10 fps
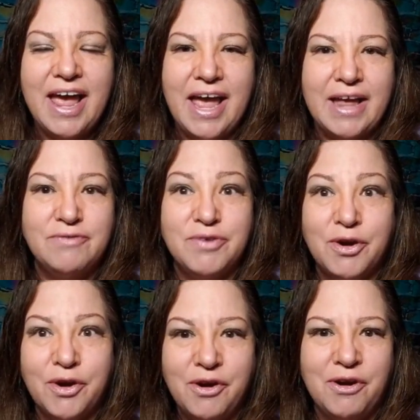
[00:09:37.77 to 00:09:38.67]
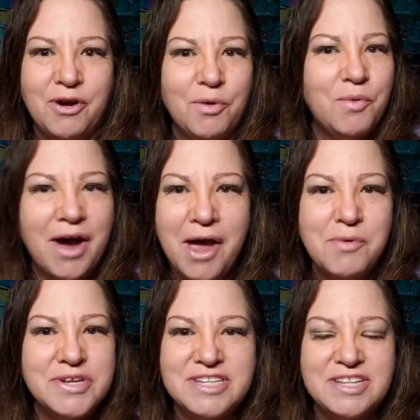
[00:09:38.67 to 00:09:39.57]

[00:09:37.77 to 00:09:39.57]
And for her, her why was